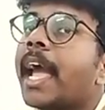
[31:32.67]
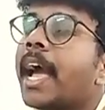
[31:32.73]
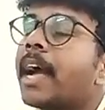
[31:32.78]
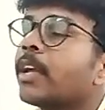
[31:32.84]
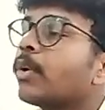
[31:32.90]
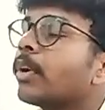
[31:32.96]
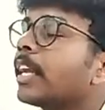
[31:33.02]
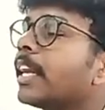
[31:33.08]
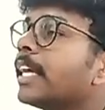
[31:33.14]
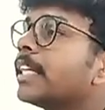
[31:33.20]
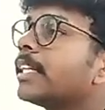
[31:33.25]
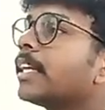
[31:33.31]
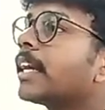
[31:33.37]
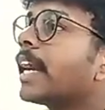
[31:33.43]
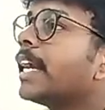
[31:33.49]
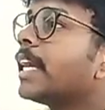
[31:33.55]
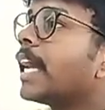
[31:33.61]
You can either
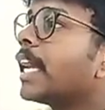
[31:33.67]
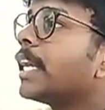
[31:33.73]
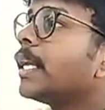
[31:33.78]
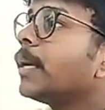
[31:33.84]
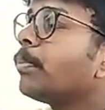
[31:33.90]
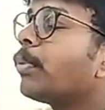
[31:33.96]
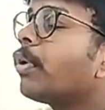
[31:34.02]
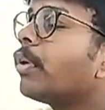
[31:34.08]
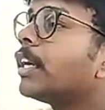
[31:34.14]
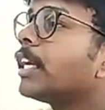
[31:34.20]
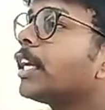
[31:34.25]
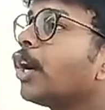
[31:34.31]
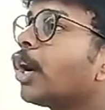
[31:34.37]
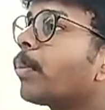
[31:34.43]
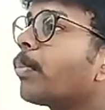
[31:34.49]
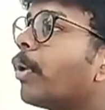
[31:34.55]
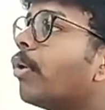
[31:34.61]
write anti-poverty
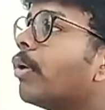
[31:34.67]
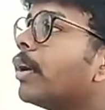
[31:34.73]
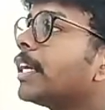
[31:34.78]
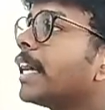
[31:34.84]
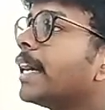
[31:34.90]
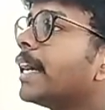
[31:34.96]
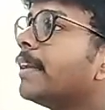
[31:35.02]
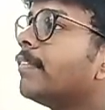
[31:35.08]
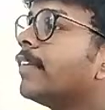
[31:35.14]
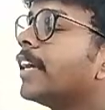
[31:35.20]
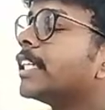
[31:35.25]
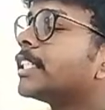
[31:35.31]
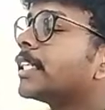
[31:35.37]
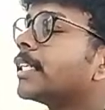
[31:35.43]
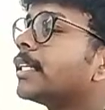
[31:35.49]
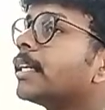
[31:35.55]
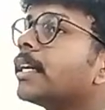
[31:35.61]
or poverty alleviation.